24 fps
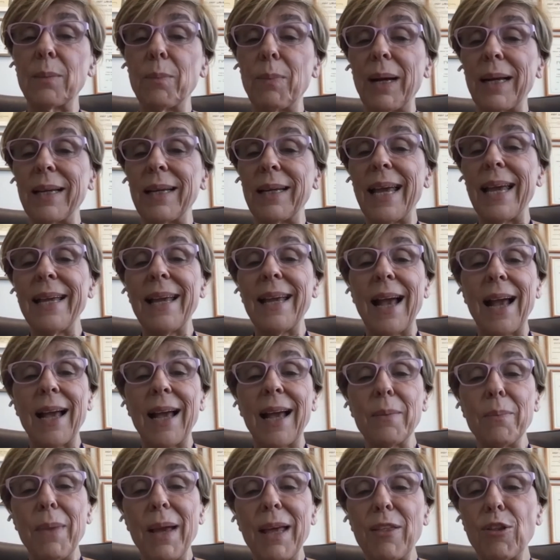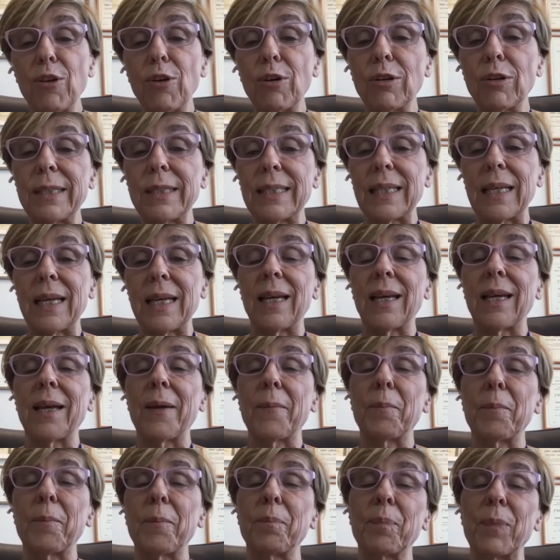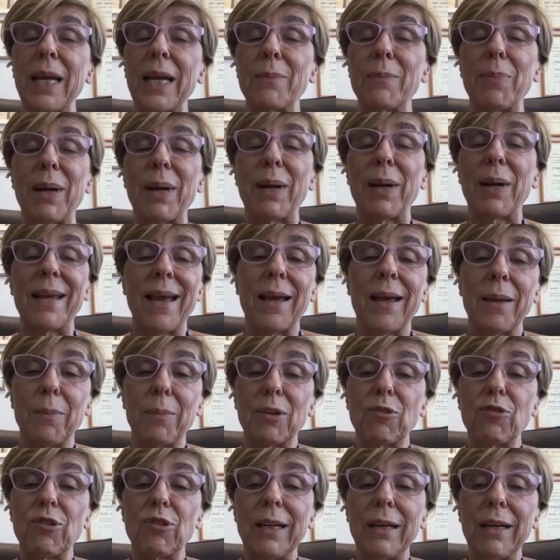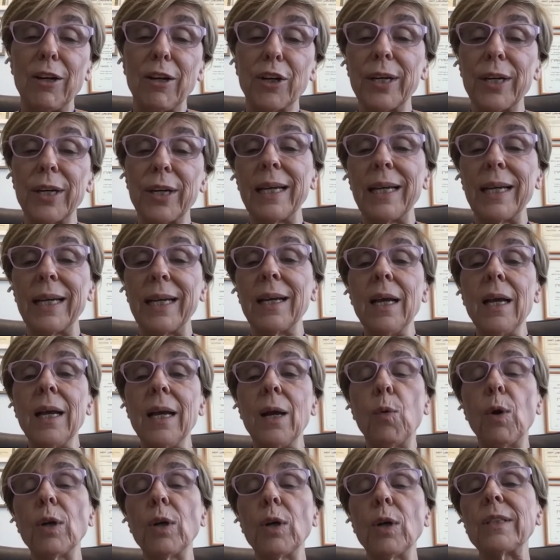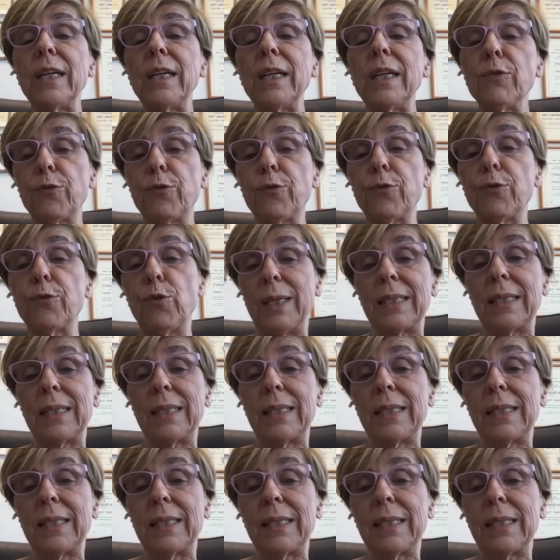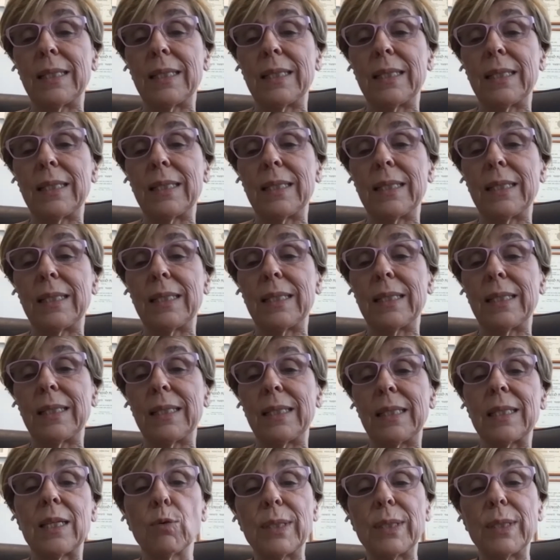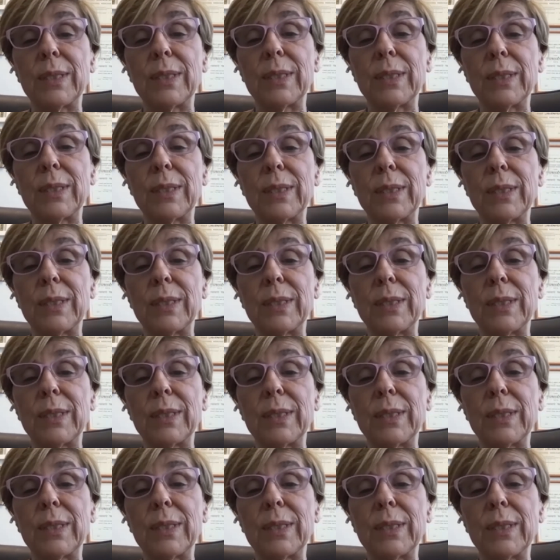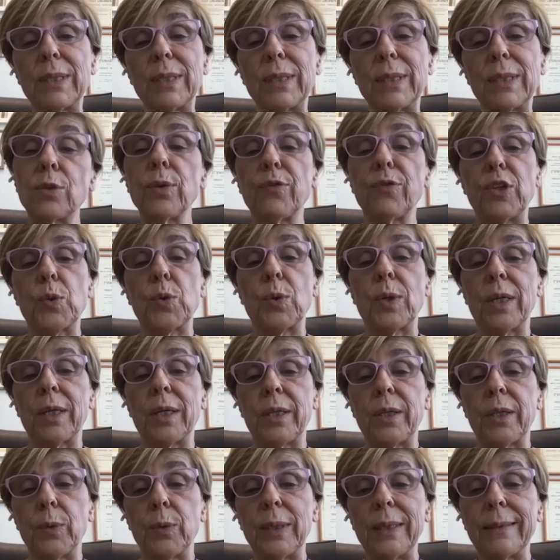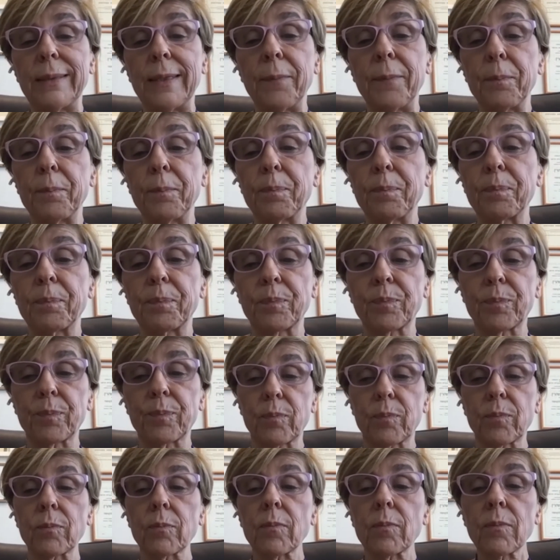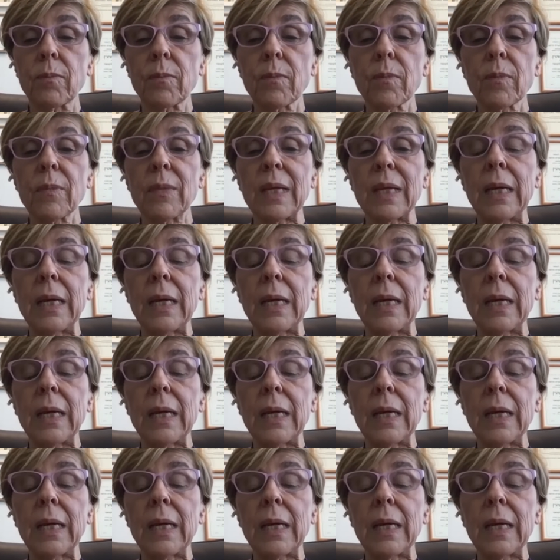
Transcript: by AI methods and by machine learning what influences the OCT outcome in addition to the visual acuity.